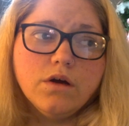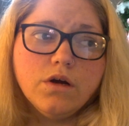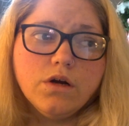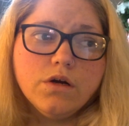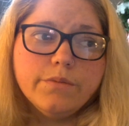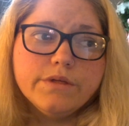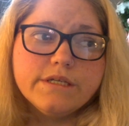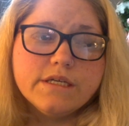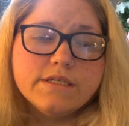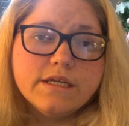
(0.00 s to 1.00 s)
Herb
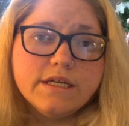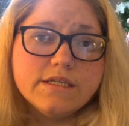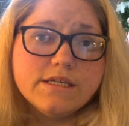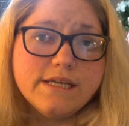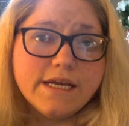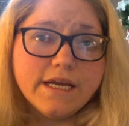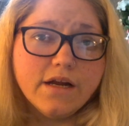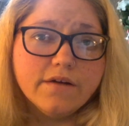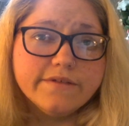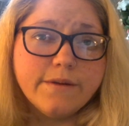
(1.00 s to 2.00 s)
says that he has to take
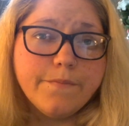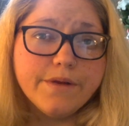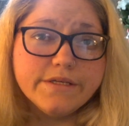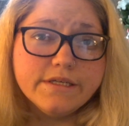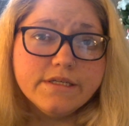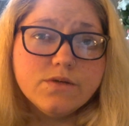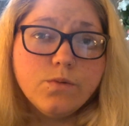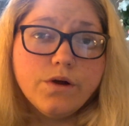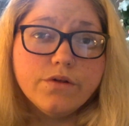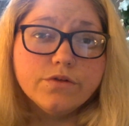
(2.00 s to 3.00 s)
care of some business.
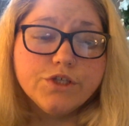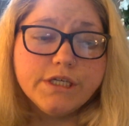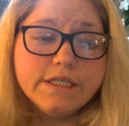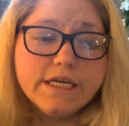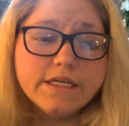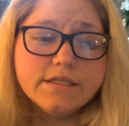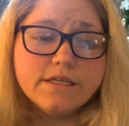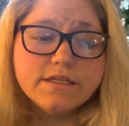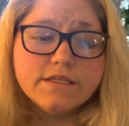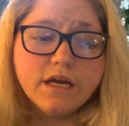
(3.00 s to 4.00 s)
Well, she takes
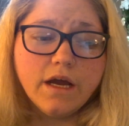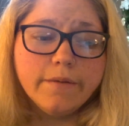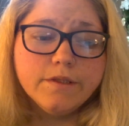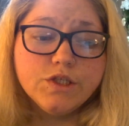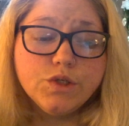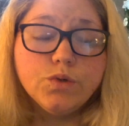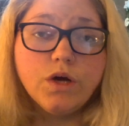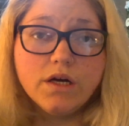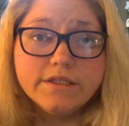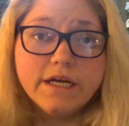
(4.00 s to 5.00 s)
this time to
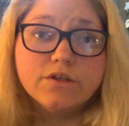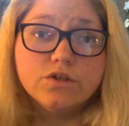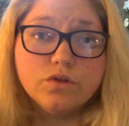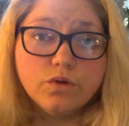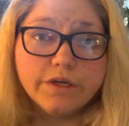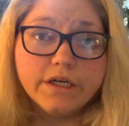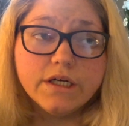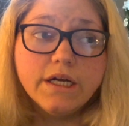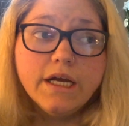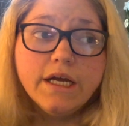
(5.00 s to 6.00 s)
contact her lawyer
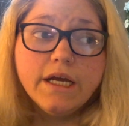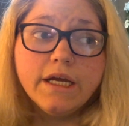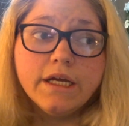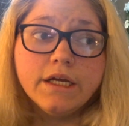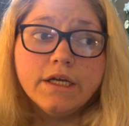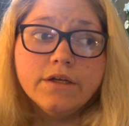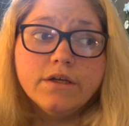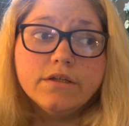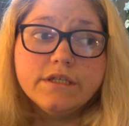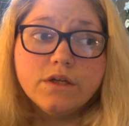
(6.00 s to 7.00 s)
and
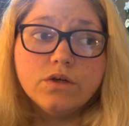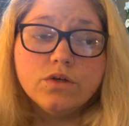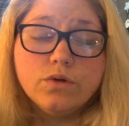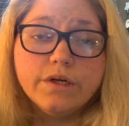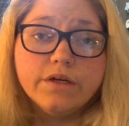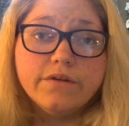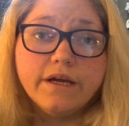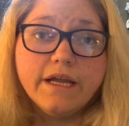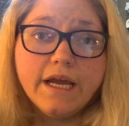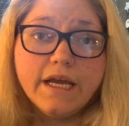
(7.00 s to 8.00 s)
tell her lawyer that,
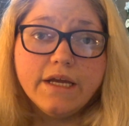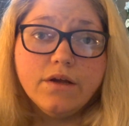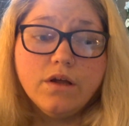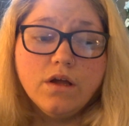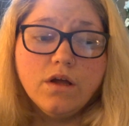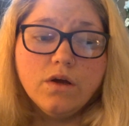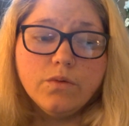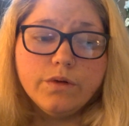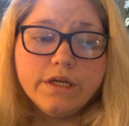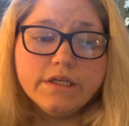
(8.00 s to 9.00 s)
hey,
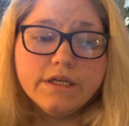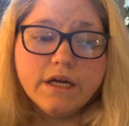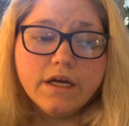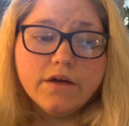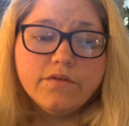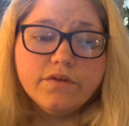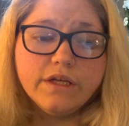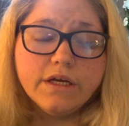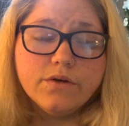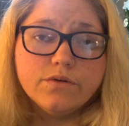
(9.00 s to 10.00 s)
we need to have the,
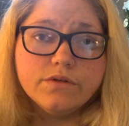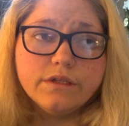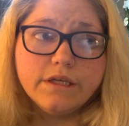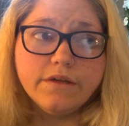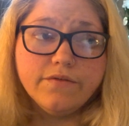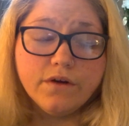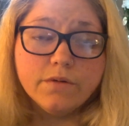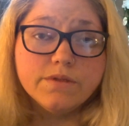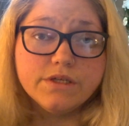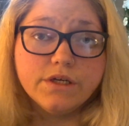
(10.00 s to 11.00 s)
how, the
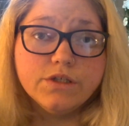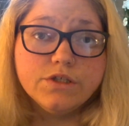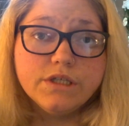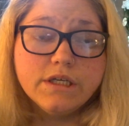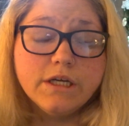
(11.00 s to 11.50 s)
farm searched